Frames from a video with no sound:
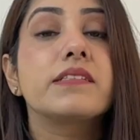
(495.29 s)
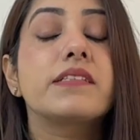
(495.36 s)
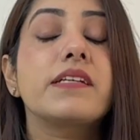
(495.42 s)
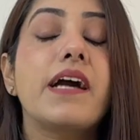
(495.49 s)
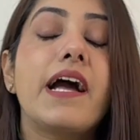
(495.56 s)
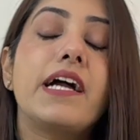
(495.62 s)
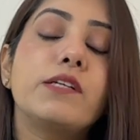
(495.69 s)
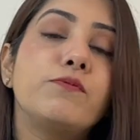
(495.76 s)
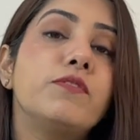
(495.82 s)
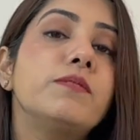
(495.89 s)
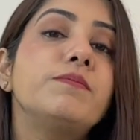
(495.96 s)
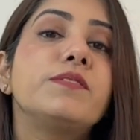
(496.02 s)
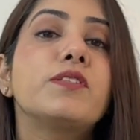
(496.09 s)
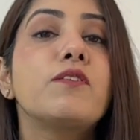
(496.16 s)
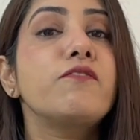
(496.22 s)
The
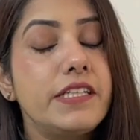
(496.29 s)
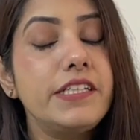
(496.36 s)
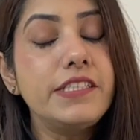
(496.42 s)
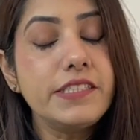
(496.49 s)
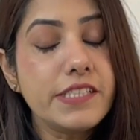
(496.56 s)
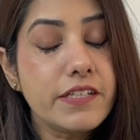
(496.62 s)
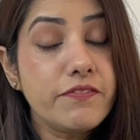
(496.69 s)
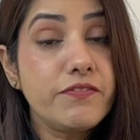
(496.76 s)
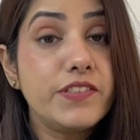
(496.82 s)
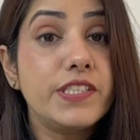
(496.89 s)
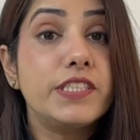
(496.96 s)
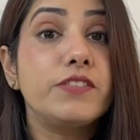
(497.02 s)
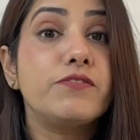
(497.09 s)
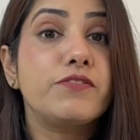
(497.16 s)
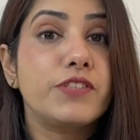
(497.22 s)
adverbs of
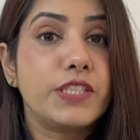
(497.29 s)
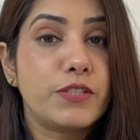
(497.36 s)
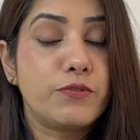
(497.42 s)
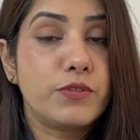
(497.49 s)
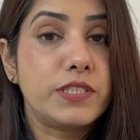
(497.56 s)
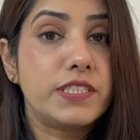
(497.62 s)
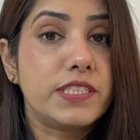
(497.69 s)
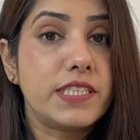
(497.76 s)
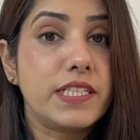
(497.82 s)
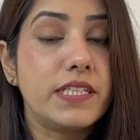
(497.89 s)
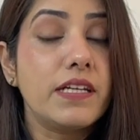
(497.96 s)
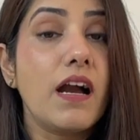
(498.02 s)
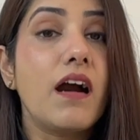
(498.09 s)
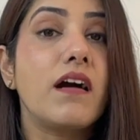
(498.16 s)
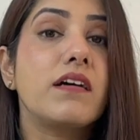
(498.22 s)
indefinite frequency
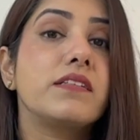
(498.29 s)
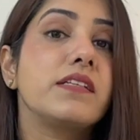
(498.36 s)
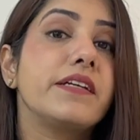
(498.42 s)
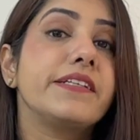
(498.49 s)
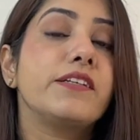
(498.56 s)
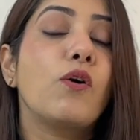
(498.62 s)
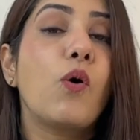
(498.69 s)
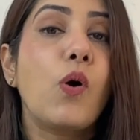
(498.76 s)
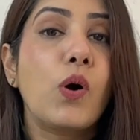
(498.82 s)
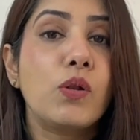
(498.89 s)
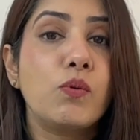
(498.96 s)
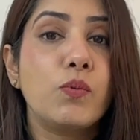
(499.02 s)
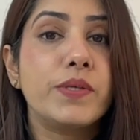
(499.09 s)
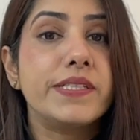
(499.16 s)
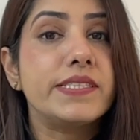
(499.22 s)
are like
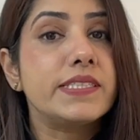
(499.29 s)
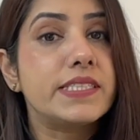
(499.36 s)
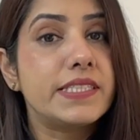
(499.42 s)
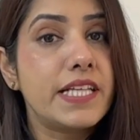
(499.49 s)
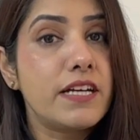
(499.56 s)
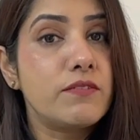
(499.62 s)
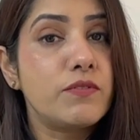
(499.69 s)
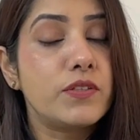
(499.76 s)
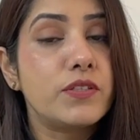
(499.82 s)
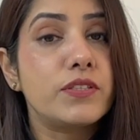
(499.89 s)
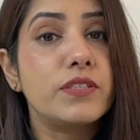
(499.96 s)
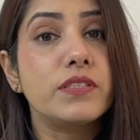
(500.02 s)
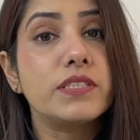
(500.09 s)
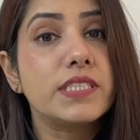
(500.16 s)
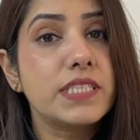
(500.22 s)
always,
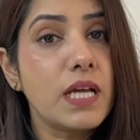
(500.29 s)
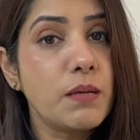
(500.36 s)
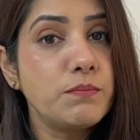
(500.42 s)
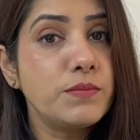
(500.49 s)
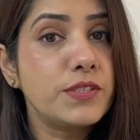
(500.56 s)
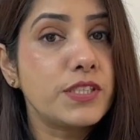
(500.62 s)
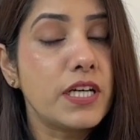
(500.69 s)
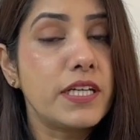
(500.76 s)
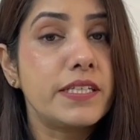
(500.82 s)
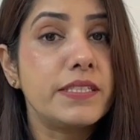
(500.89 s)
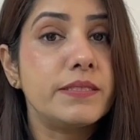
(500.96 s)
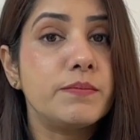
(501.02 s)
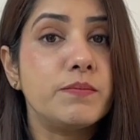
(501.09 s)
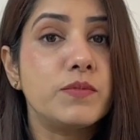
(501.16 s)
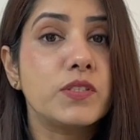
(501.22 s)
never,
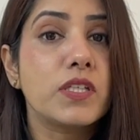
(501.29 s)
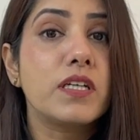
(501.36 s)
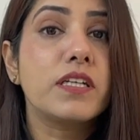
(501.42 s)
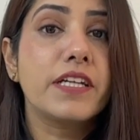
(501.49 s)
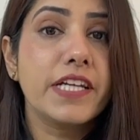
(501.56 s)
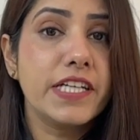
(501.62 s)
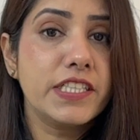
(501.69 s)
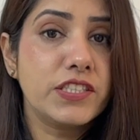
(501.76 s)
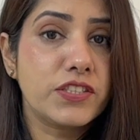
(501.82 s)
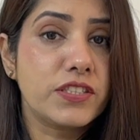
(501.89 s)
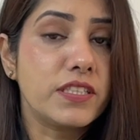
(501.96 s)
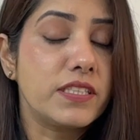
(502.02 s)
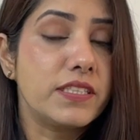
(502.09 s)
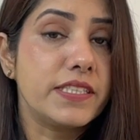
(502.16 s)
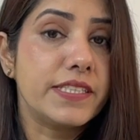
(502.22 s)
sometimes,
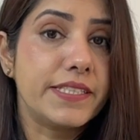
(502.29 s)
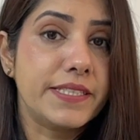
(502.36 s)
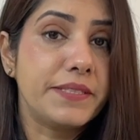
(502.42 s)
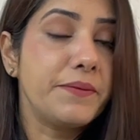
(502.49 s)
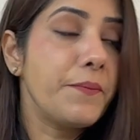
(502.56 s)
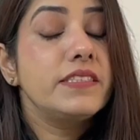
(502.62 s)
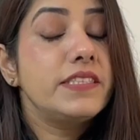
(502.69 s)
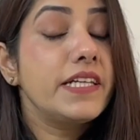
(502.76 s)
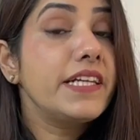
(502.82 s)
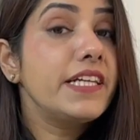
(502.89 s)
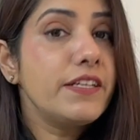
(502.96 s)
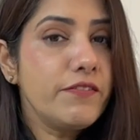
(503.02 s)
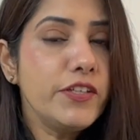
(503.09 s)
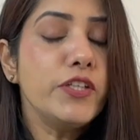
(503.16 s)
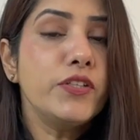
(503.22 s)
occasionally. They
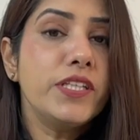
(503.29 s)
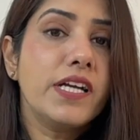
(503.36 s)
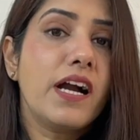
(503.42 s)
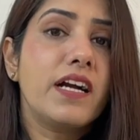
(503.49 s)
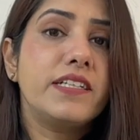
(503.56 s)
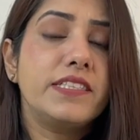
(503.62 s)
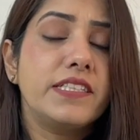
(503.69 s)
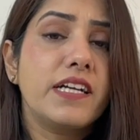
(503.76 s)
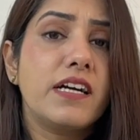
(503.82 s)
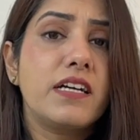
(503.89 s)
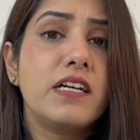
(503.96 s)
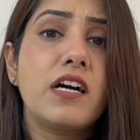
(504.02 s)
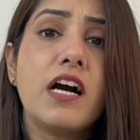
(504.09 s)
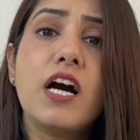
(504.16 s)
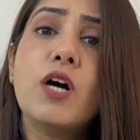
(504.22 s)
give you the
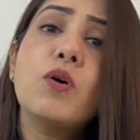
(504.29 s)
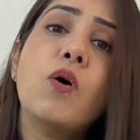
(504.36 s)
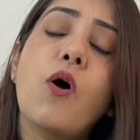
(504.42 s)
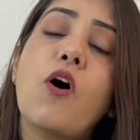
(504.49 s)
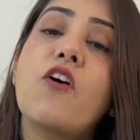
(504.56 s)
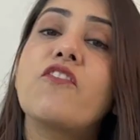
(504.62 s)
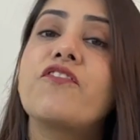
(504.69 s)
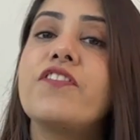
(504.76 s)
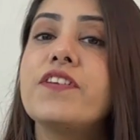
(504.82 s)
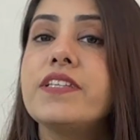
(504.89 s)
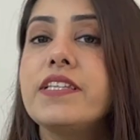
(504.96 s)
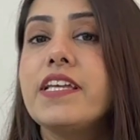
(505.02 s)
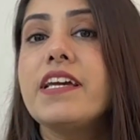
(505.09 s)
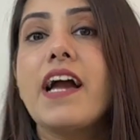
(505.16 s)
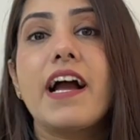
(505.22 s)
idea how often
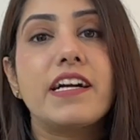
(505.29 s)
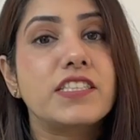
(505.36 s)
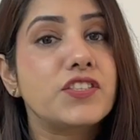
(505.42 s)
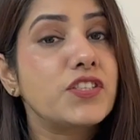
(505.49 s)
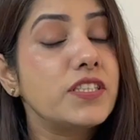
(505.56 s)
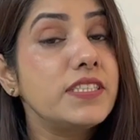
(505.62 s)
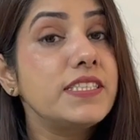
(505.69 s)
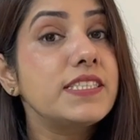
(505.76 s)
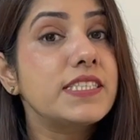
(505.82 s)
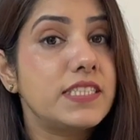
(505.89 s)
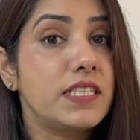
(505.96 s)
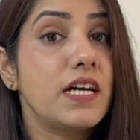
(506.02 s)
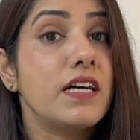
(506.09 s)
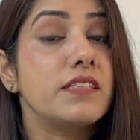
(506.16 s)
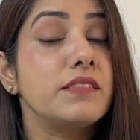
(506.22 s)
the action is
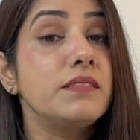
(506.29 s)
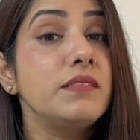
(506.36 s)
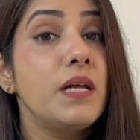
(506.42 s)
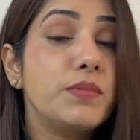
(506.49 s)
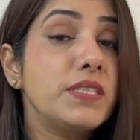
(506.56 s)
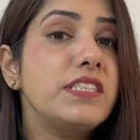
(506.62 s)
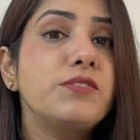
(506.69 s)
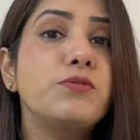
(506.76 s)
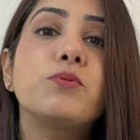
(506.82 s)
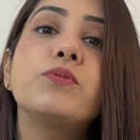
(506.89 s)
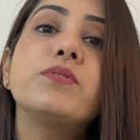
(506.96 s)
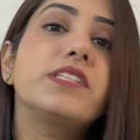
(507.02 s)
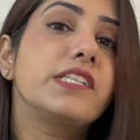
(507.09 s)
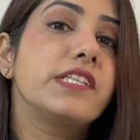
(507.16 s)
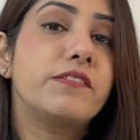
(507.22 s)
done, but they
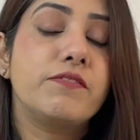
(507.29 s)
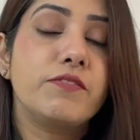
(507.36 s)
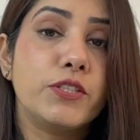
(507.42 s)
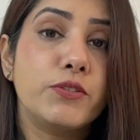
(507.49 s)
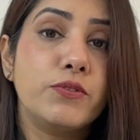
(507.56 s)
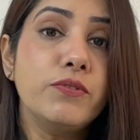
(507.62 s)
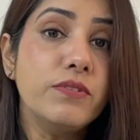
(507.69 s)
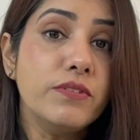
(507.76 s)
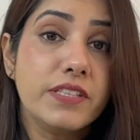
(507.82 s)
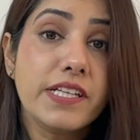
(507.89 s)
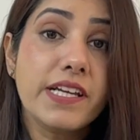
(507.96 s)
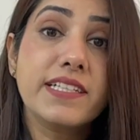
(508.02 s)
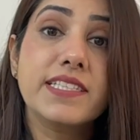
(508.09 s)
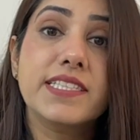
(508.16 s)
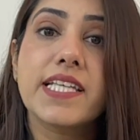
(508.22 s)
don't give you the
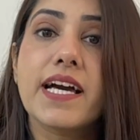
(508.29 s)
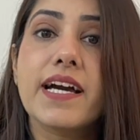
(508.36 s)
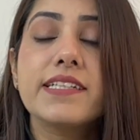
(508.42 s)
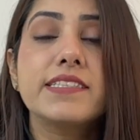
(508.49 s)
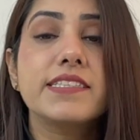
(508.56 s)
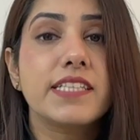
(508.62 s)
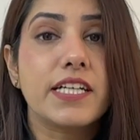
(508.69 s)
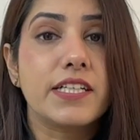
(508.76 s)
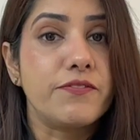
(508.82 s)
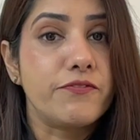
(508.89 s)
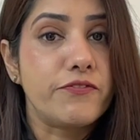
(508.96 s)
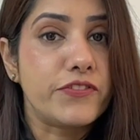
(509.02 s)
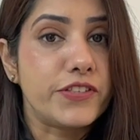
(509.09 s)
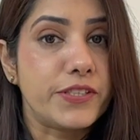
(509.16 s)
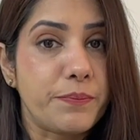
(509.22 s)
exact time
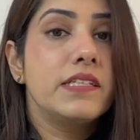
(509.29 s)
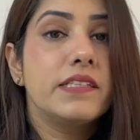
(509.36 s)
frame.